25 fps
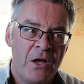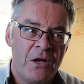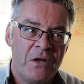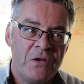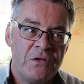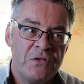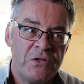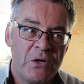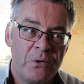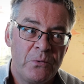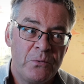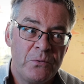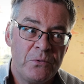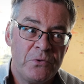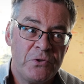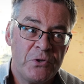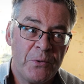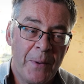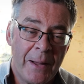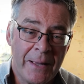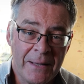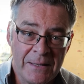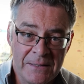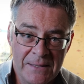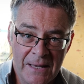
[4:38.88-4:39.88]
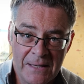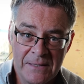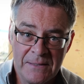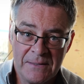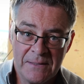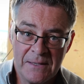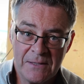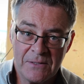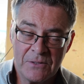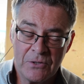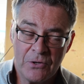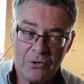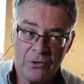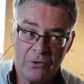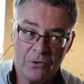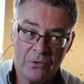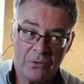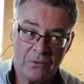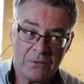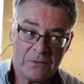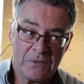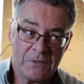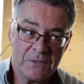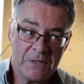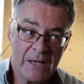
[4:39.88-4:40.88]
So to access this
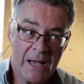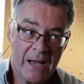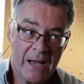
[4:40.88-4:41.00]
course, you